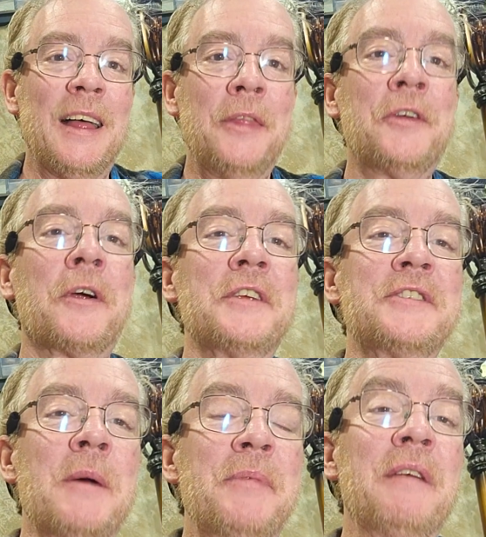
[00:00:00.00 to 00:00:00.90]
There is
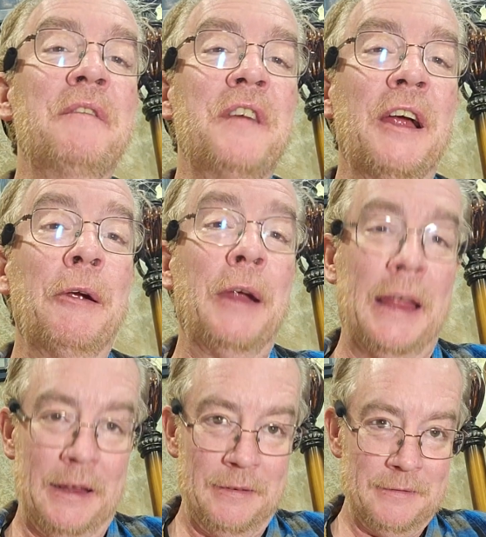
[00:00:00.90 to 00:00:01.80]
something
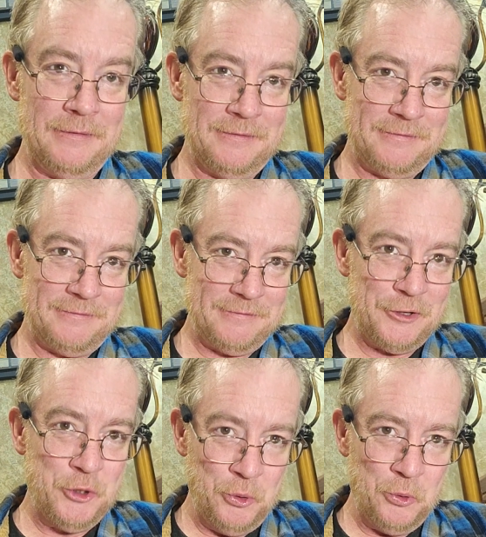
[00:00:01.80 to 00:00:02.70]
very
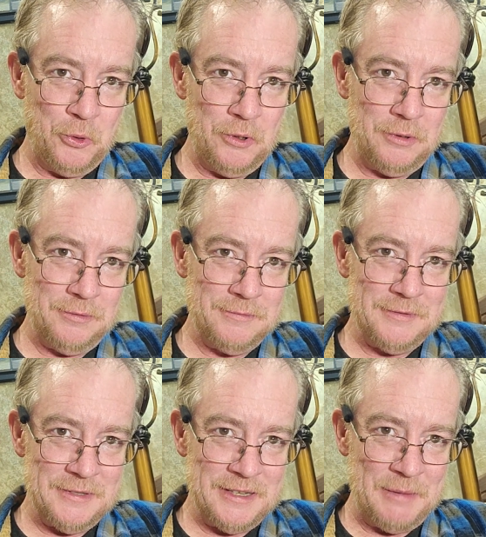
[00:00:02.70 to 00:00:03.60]
cool
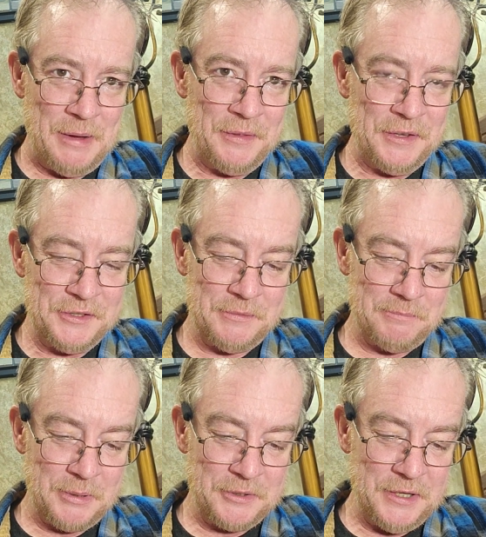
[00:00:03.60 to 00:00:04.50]
about this
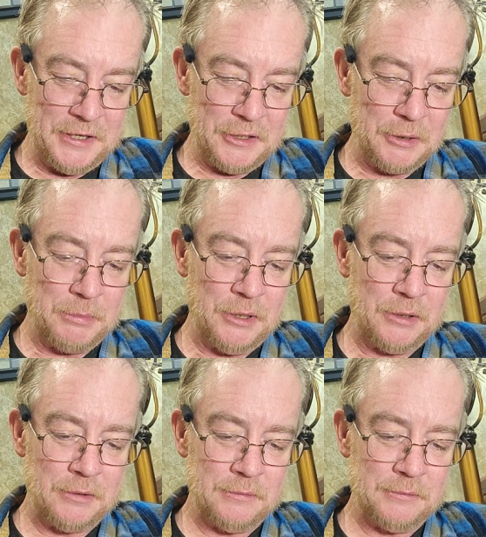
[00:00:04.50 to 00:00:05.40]
particular book.